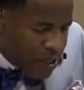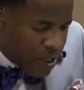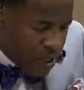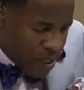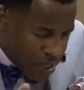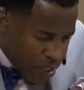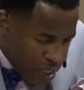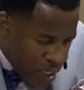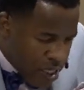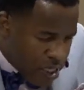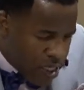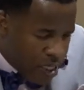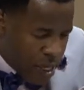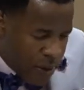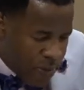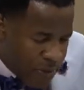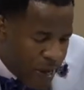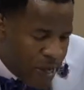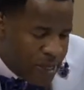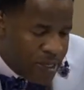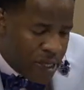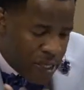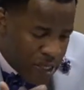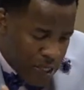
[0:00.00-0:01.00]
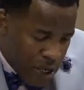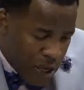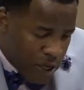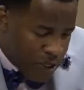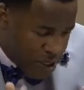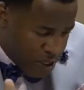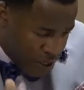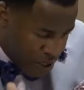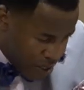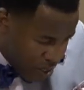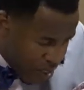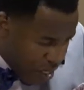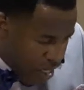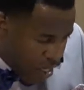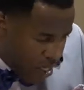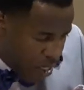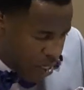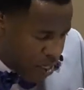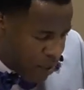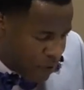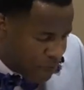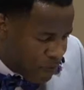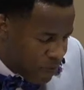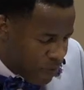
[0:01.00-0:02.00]
to teach him, as he does
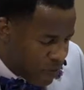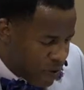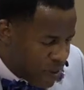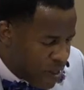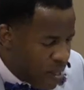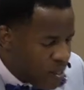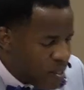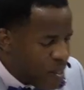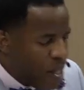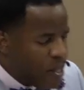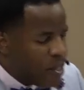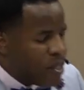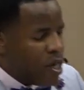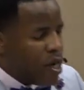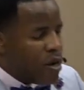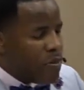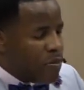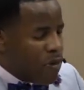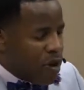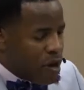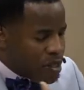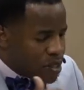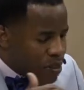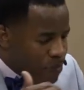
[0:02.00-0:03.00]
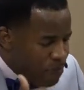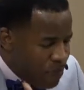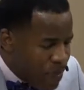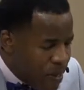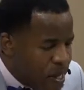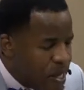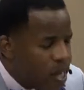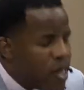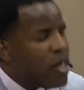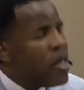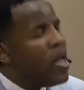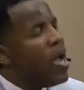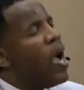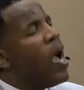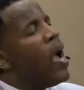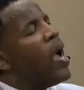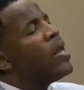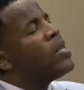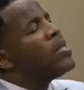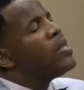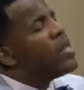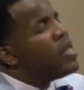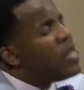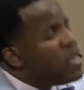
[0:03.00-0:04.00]
today, that there must be
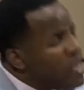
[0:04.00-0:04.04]
an